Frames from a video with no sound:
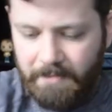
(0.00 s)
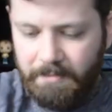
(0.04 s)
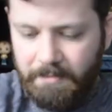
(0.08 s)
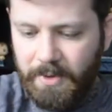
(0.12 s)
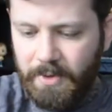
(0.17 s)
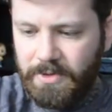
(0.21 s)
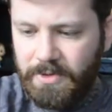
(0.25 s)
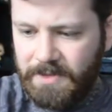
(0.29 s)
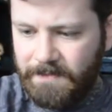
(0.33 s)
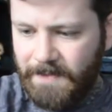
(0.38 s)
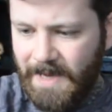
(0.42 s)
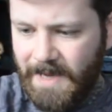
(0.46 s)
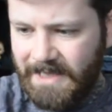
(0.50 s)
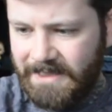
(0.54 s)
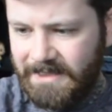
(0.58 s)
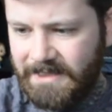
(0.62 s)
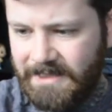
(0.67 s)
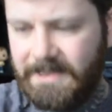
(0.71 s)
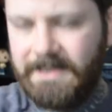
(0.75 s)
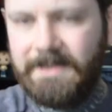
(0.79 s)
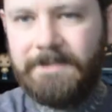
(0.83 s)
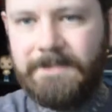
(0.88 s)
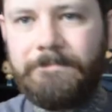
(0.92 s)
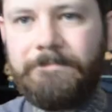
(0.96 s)
boot
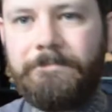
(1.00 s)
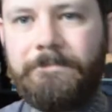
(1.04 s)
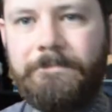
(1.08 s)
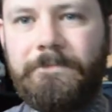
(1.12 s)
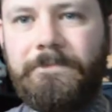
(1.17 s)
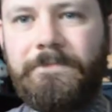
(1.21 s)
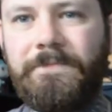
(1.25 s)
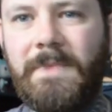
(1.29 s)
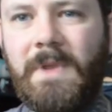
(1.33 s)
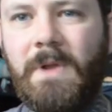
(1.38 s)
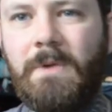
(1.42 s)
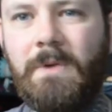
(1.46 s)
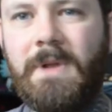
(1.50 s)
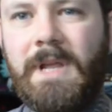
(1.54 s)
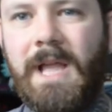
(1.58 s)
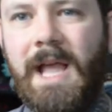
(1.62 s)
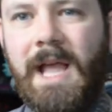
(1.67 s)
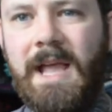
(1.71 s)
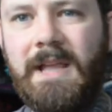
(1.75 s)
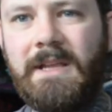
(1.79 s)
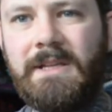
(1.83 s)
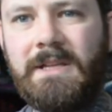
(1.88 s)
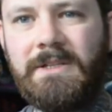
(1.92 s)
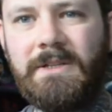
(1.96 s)
spats.
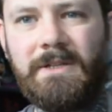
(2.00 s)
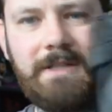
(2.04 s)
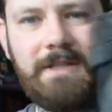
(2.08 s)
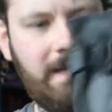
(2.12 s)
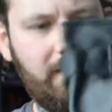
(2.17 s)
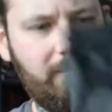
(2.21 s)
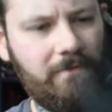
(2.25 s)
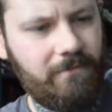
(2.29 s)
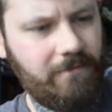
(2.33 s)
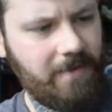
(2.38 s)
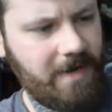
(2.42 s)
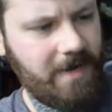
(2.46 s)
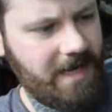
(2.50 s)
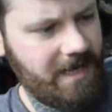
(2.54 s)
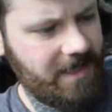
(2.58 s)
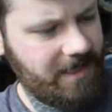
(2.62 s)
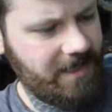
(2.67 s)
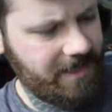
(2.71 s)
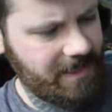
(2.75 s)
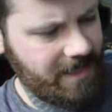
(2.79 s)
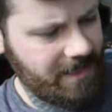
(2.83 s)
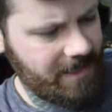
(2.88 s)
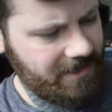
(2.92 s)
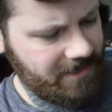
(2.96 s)
Okay, so they're really
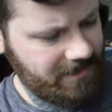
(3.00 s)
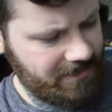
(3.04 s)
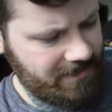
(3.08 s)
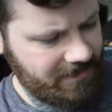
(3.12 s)
nice